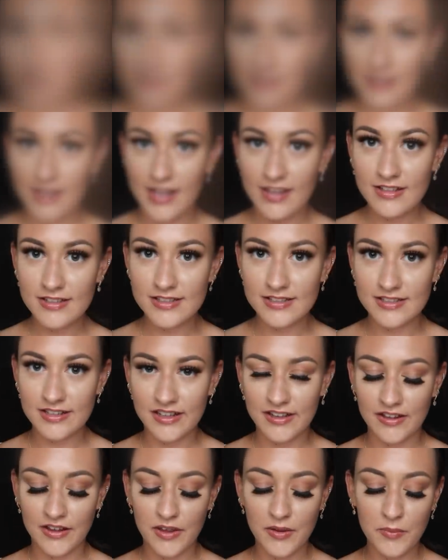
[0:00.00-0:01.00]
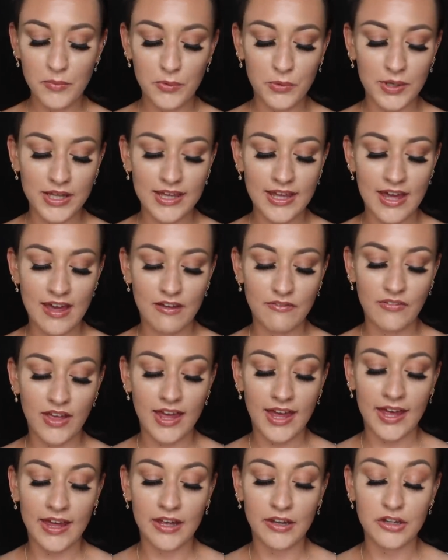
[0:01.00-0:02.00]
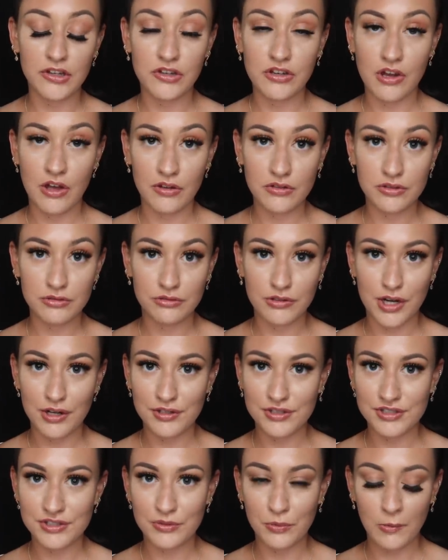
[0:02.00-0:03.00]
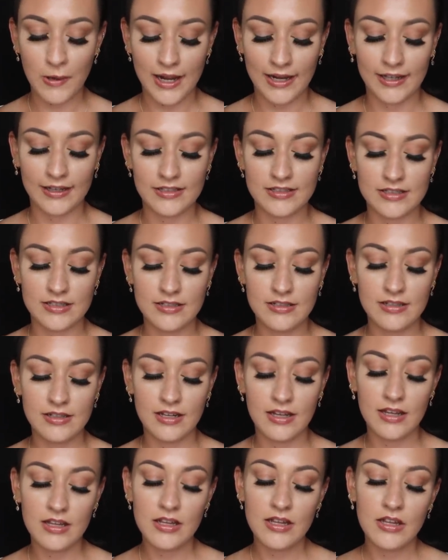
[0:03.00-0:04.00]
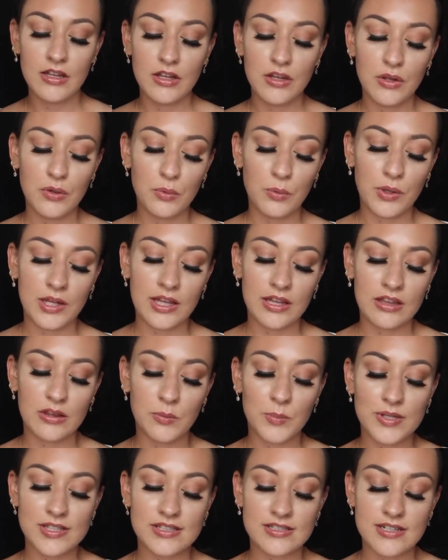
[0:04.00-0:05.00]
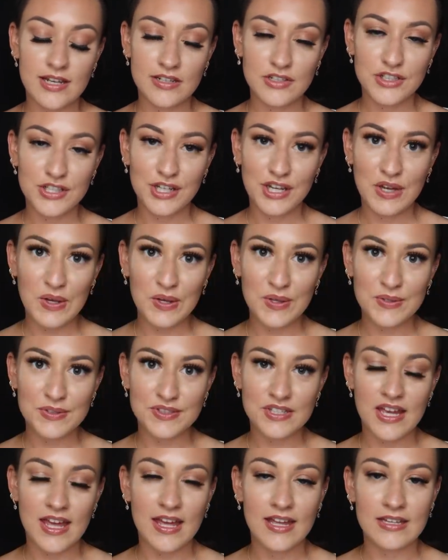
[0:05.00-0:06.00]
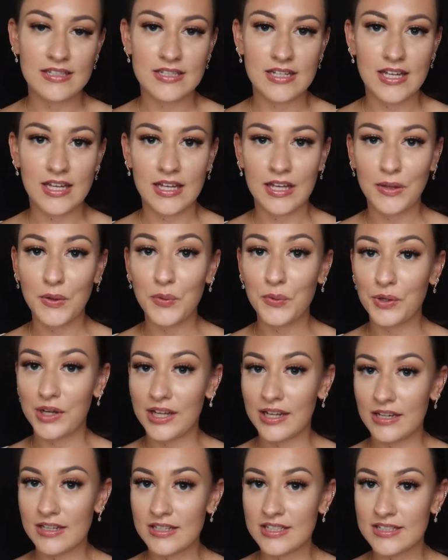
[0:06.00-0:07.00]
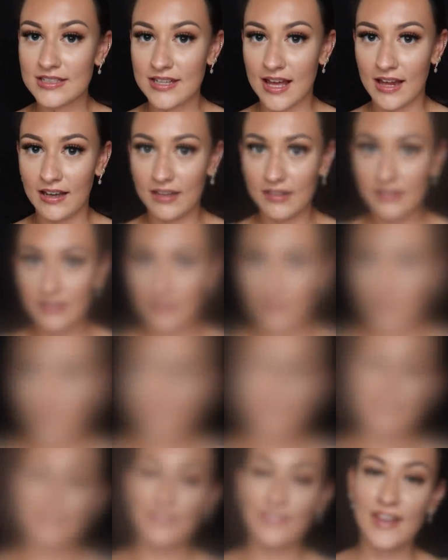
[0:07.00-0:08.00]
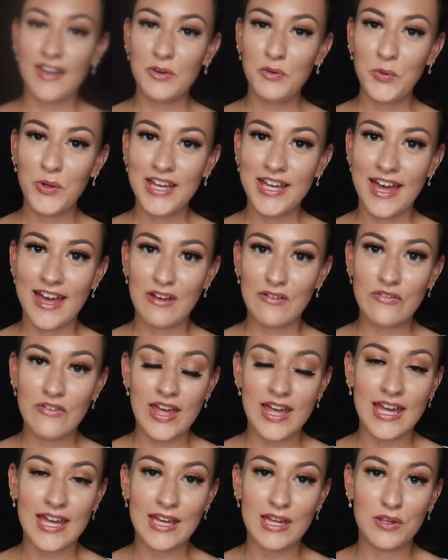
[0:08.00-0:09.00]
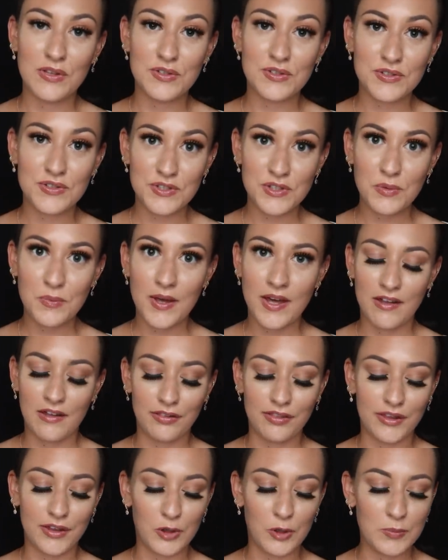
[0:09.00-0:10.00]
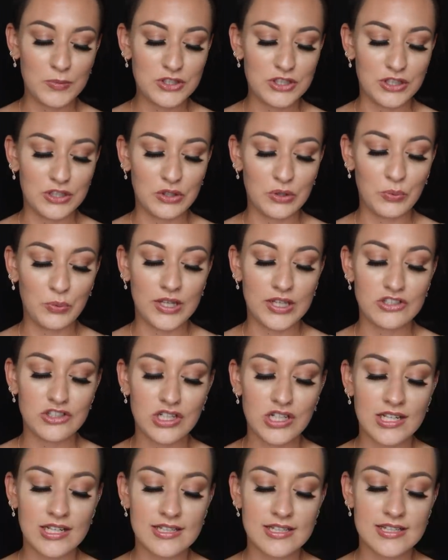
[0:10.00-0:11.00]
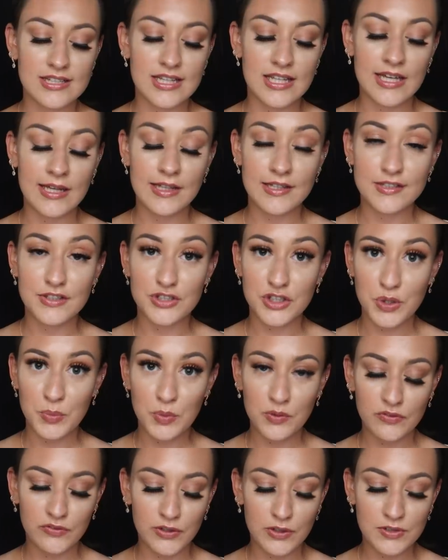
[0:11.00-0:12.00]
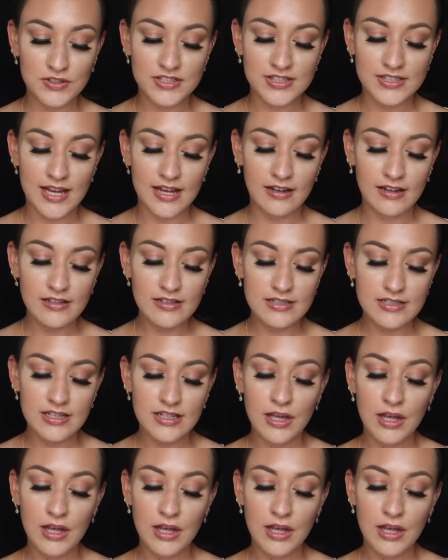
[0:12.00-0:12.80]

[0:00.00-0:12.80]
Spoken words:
Next up, we have a nut roast Wellington with pistachios and a green salad. Then we have a super healthy option, which is the superfood salad